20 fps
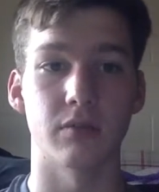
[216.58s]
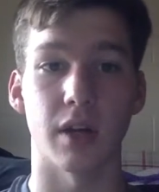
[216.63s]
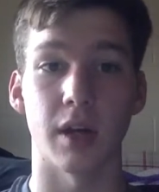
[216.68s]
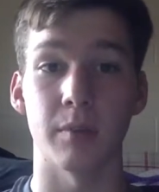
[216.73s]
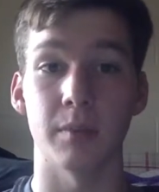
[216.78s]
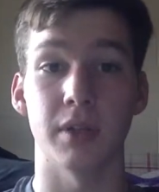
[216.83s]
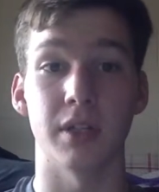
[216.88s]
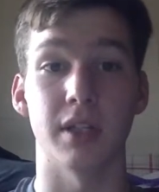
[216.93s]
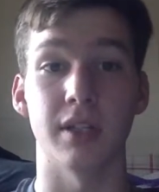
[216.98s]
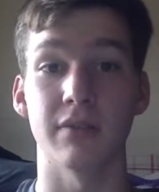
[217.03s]

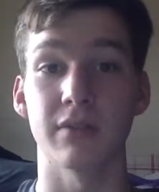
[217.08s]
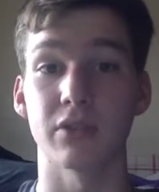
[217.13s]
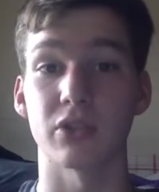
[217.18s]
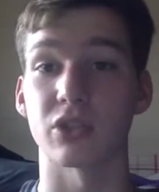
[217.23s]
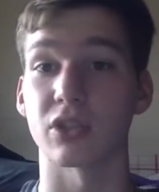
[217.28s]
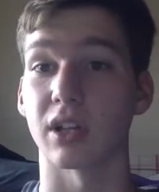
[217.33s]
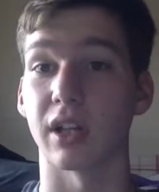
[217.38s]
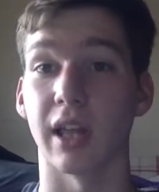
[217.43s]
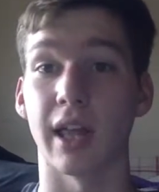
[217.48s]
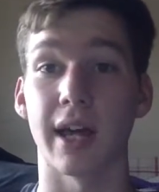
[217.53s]
even
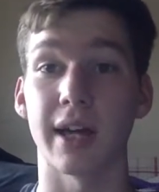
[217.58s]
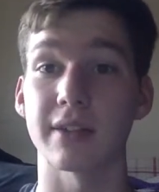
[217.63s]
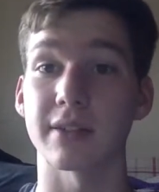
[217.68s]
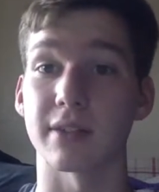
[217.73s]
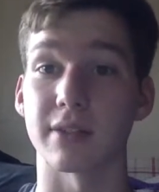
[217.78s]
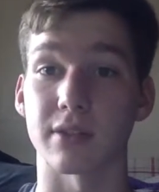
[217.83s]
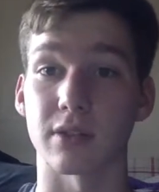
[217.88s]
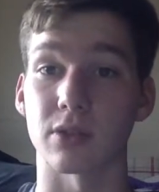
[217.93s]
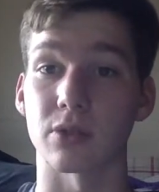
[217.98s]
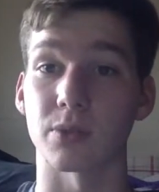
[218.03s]
just
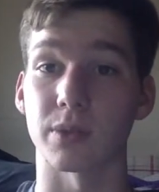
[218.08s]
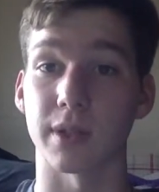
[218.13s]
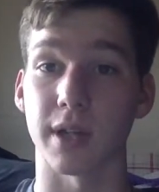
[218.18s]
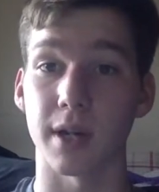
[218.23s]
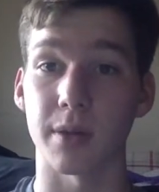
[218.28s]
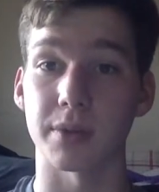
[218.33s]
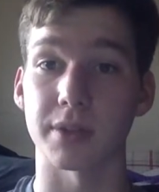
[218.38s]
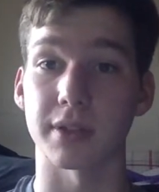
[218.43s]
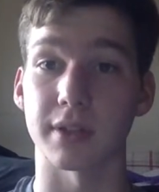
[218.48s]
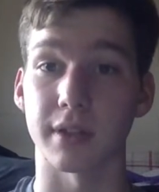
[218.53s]
glasses is what
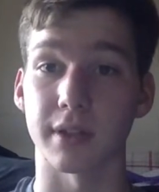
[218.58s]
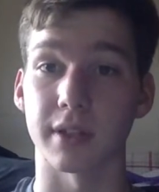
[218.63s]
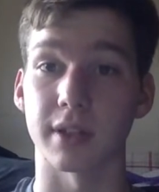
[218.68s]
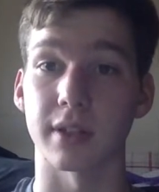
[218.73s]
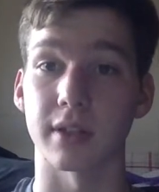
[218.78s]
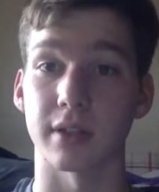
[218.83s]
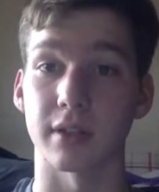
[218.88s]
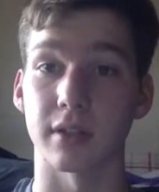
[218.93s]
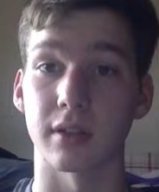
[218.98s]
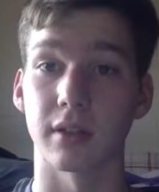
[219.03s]
I was
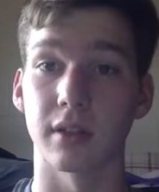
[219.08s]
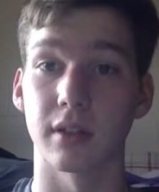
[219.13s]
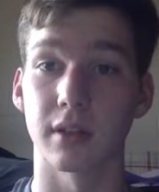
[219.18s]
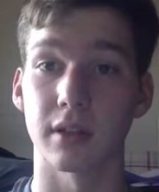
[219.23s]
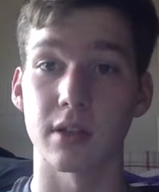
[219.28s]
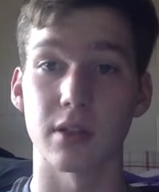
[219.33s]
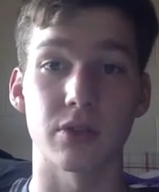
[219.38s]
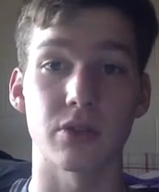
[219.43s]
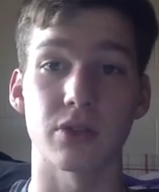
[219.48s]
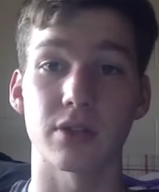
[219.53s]
thinking.
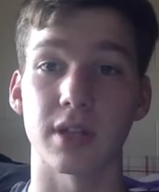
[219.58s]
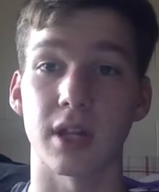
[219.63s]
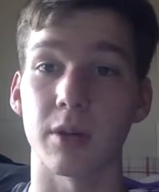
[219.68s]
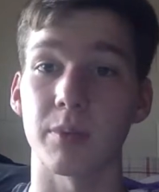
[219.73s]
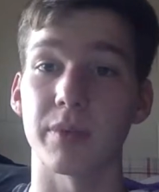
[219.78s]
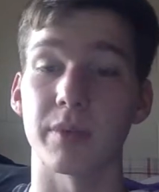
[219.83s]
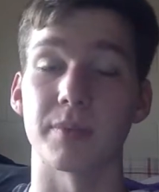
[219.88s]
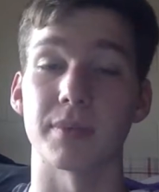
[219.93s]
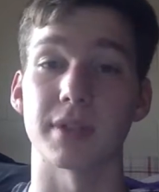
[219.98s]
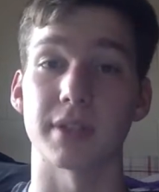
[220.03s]
It would just
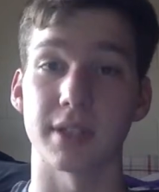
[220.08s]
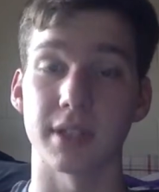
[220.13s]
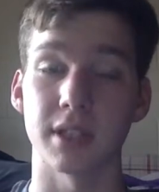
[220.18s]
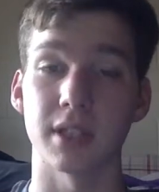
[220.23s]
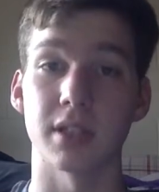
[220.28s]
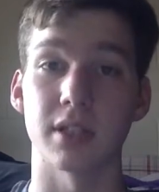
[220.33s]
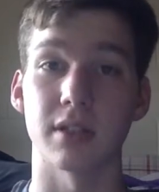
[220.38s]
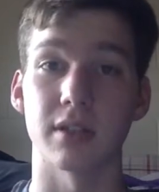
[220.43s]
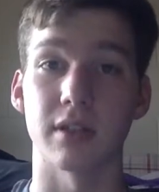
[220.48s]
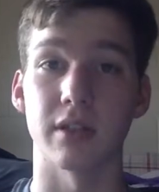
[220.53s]
help them
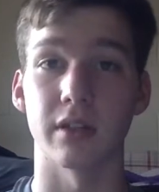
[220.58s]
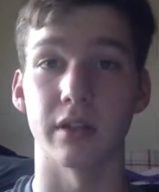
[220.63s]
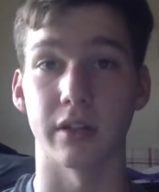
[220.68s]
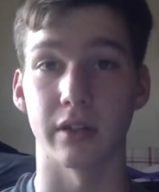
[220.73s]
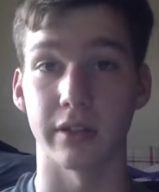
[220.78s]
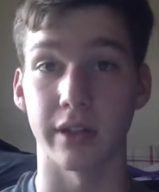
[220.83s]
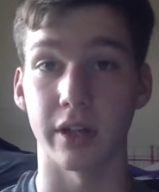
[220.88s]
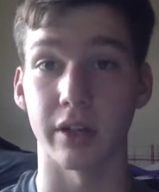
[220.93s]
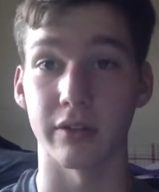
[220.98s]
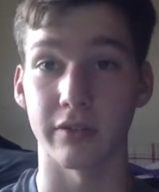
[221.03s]
see
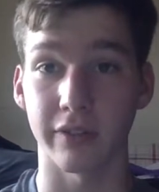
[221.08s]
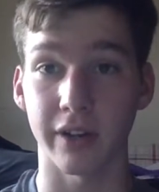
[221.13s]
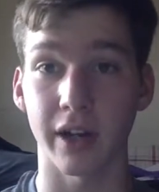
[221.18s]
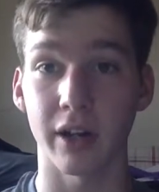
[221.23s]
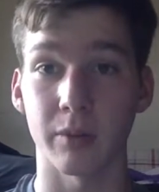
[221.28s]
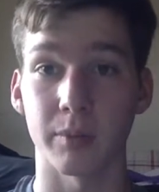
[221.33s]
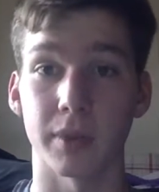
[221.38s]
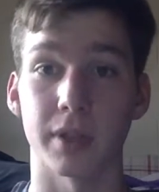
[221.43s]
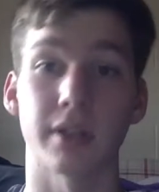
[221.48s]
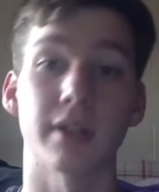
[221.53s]
their
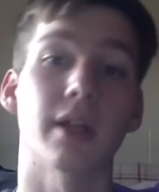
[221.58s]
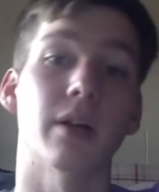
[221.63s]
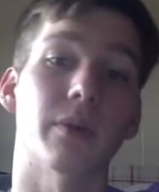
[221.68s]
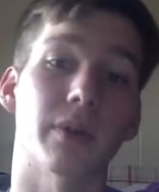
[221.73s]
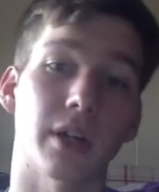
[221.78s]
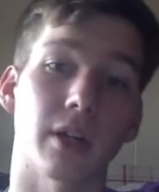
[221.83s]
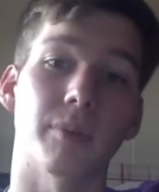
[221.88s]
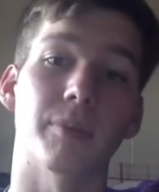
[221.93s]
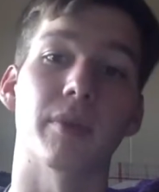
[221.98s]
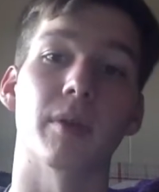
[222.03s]
environment, and that
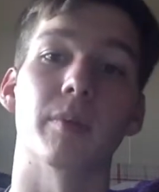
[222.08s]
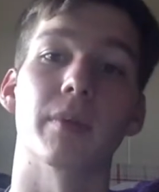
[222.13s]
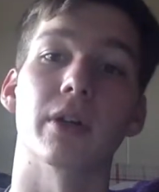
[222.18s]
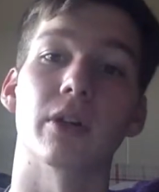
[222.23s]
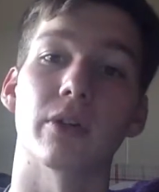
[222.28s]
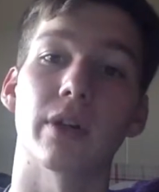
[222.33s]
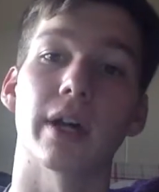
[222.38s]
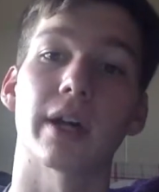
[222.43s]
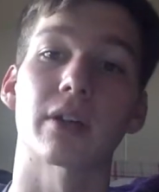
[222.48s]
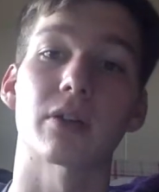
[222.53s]
would help them
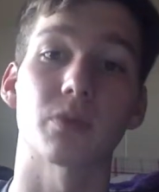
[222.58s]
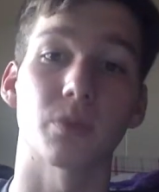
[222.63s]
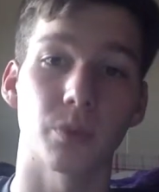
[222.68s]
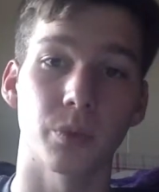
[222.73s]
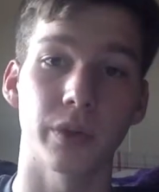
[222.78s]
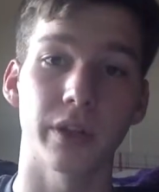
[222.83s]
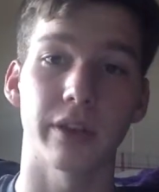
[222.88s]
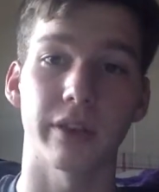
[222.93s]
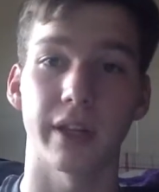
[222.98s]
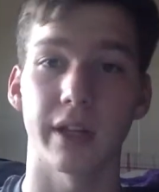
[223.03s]
interact
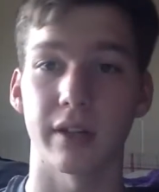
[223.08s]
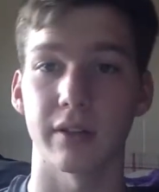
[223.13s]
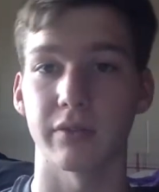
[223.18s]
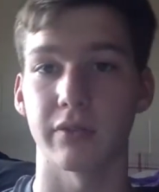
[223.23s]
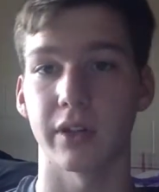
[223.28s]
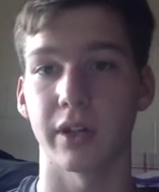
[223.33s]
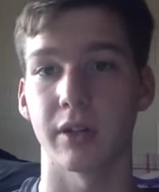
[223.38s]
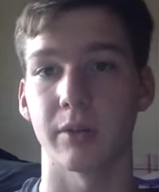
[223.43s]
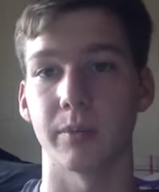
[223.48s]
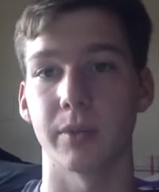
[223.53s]
with that
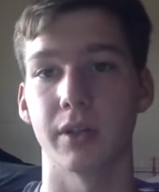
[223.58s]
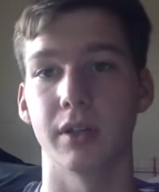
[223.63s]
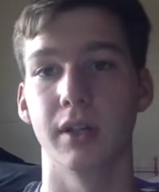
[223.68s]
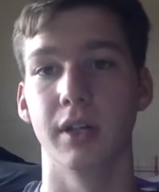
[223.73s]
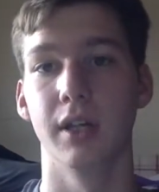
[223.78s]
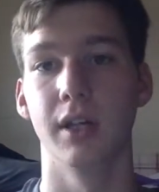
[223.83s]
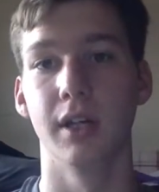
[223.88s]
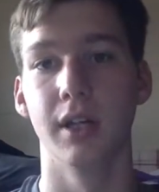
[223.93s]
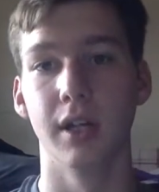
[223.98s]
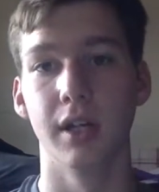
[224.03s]
environment.
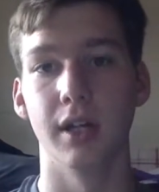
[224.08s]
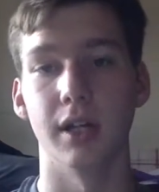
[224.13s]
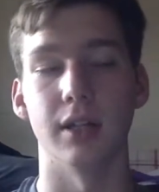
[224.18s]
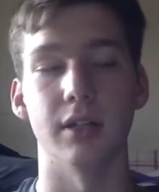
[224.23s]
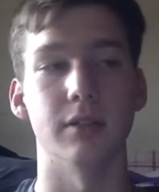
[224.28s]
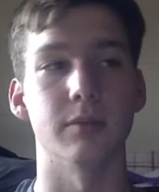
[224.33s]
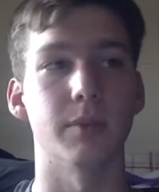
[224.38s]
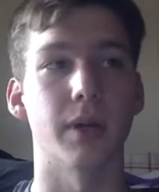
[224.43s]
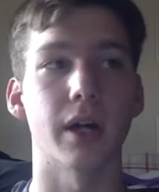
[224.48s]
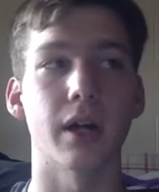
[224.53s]

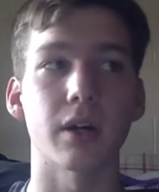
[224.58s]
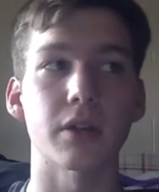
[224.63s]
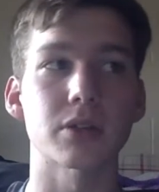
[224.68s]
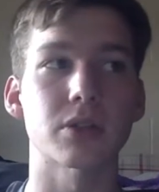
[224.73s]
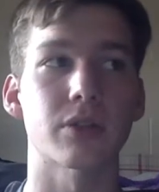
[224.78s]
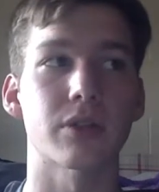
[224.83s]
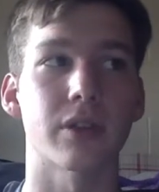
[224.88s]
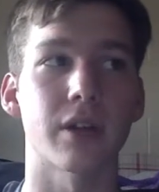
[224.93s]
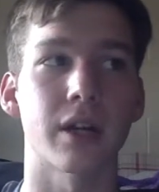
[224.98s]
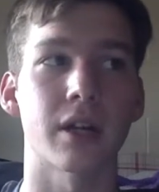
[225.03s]
I
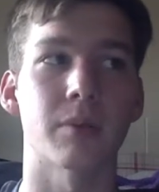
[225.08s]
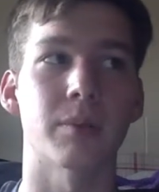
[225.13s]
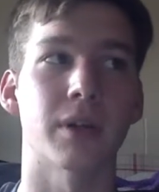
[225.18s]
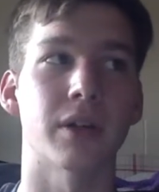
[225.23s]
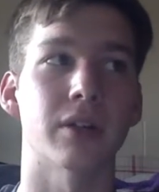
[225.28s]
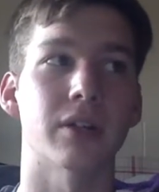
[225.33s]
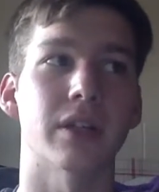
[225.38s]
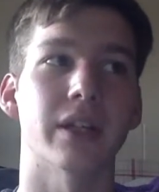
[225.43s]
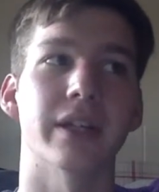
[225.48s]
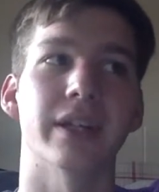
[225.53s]
also thought
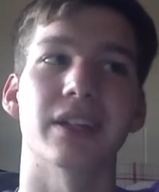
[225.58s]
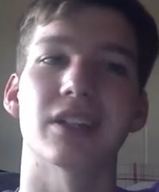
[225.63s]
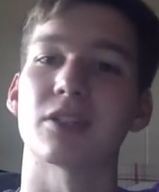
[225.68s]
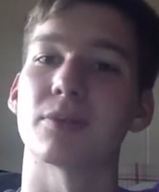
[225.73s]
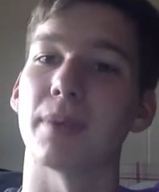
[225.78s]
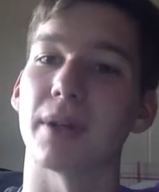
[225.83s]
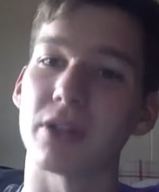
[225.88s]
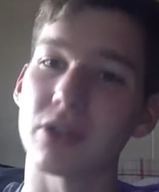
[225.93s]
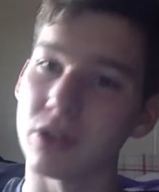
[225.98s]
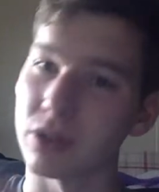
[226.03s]
about like
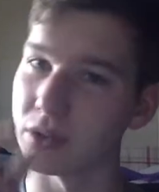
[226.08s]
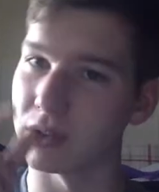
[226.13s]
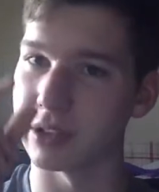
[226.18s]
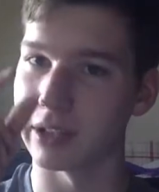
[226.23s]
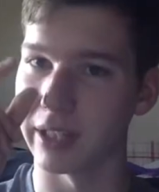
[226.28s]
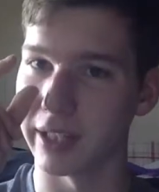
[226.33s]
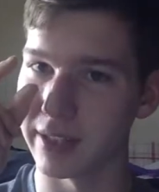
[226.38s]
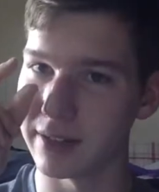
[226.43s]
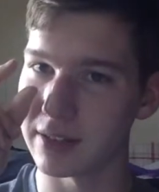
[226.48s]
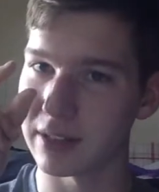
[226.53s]
special
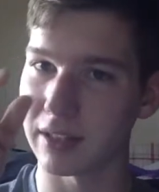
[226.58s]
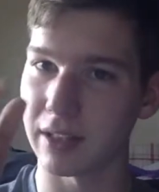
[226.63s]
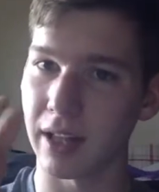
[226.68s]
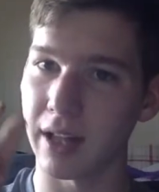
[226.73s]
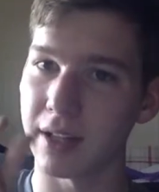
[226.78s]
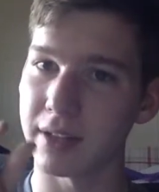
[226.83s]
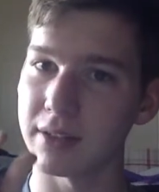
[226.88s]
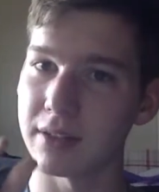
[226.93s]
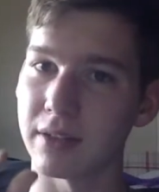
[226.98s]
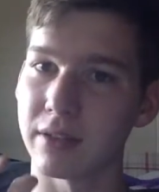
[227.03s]
lens
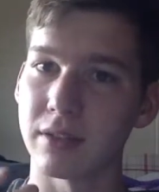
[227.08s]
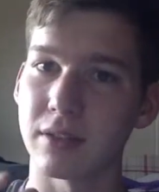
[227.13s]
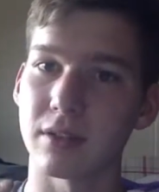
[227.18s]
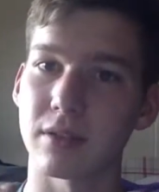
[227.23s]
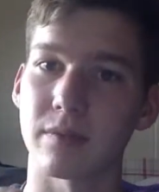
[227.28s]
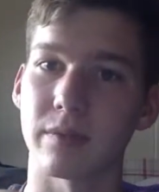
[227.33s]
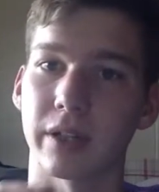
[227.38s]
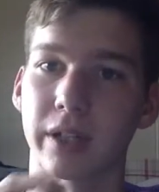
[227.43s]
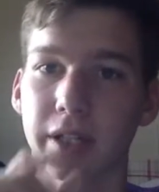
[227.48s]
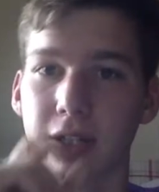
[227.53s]

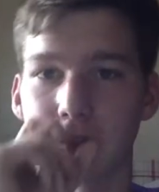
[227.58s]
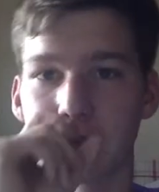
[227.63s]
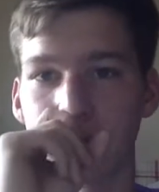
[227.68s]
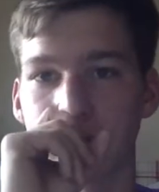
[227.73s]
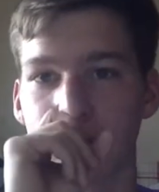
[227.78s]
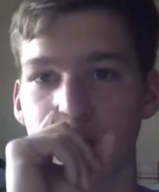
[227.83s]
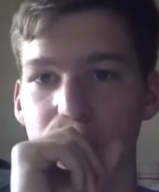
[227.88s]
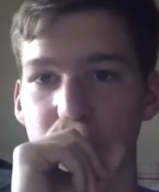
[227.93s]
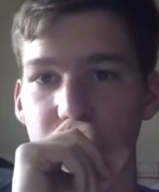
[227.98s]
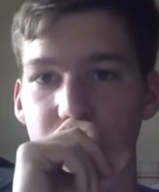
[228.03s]
glasses, like
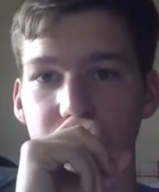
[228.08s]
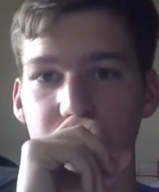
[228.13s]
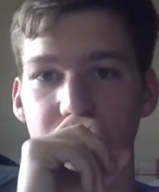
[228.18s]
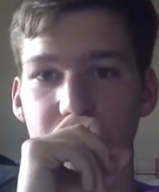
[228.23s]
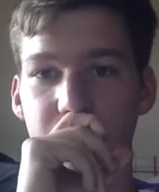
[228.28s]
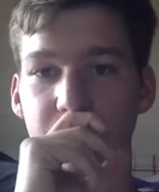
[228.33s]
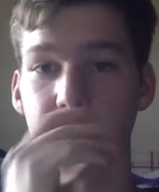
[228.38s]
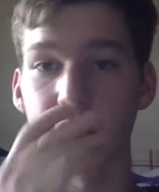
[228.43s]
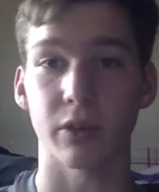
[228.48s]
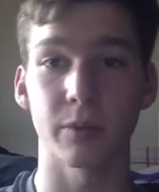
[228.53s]

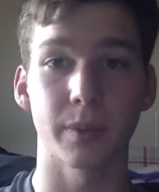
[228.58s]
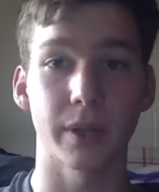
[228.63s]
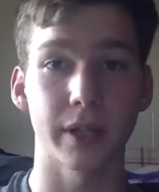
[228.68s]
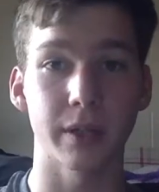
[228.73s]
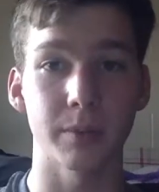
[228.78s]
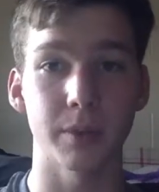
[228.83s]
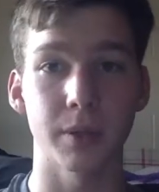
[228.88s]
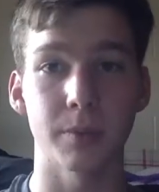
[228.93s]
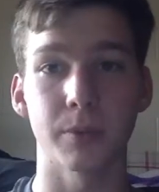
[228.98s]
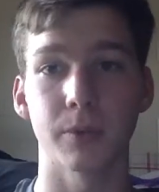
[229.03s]
for
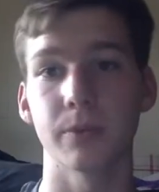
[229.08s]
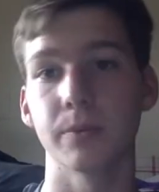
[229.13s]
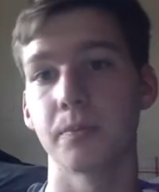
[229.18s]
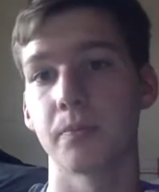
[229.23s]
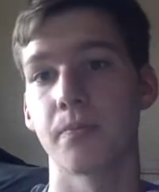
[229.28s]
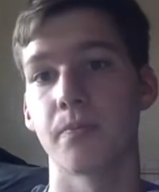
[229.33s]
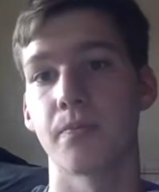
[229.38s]
colorblind people,